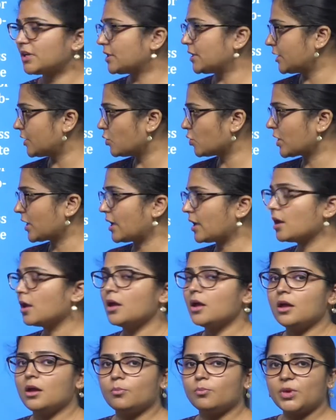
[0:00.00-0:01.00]
that, okay,
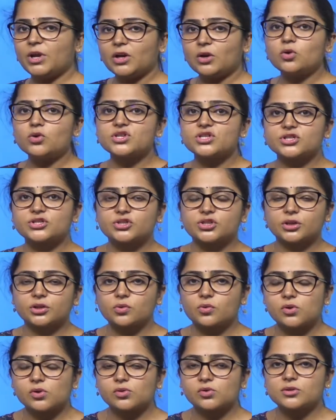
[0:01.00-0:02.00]
below district
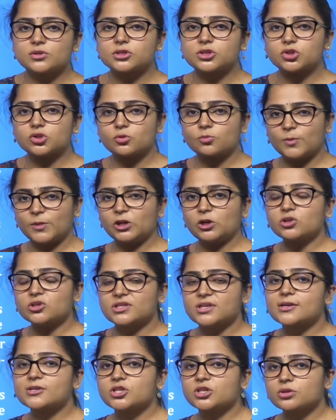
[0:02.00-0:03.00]
court also, below
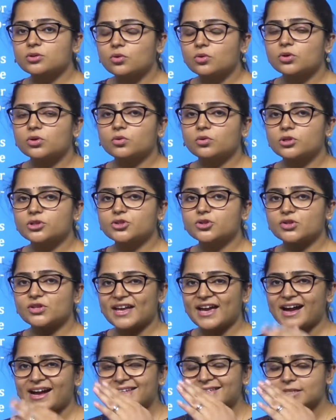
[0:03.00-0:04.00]
session court also,
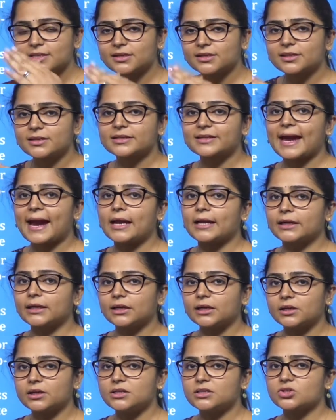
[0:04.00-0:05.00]
there are certain
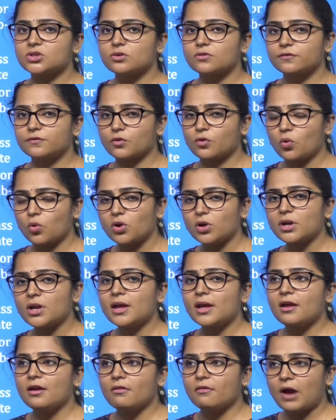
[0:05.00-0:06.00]
categories of court.
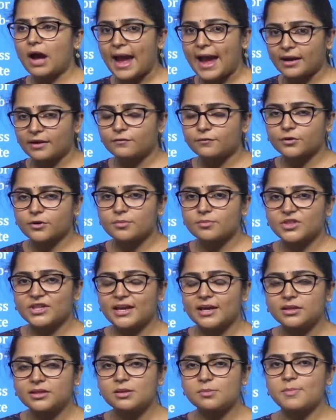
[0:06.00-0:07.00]
And from
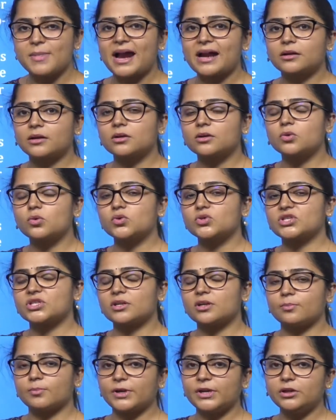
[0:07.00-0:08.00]
there the matter goes
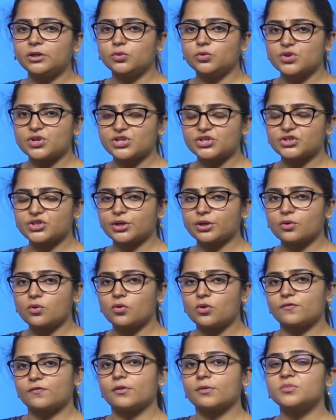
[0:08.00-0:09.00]
in appeal to district
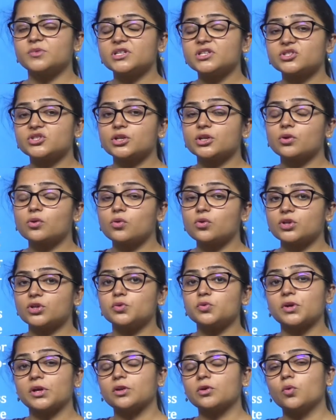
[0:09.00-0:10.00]
court. From district court
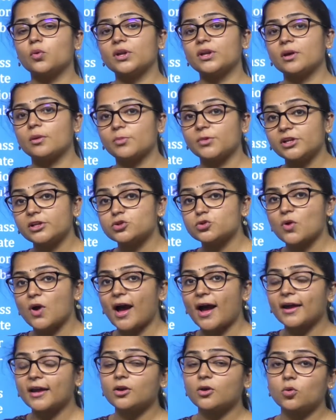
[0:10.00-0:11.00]
you can go in appeal to
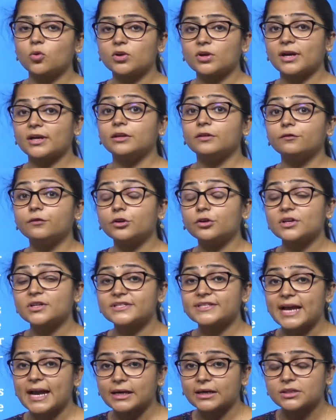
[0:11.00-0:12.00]
high court, and if you're
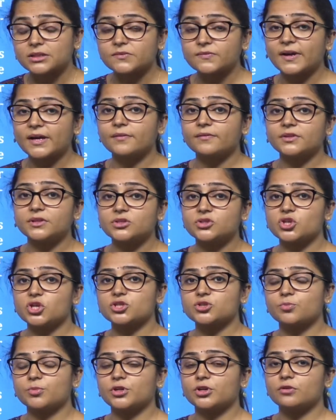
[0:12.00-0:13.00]
not satisfied with the
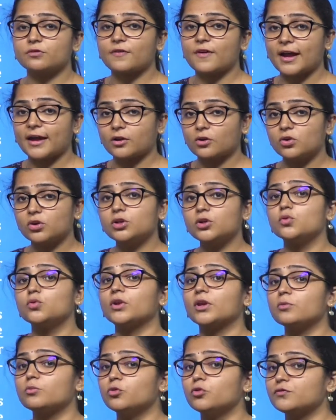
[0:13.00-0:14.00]
judgment of high court, you
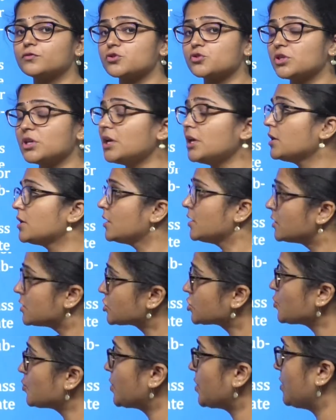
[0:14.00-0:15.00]
can move to the
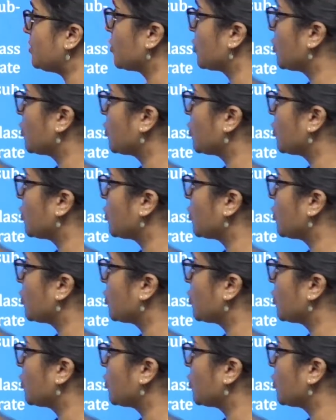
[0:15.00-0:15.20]
Supreme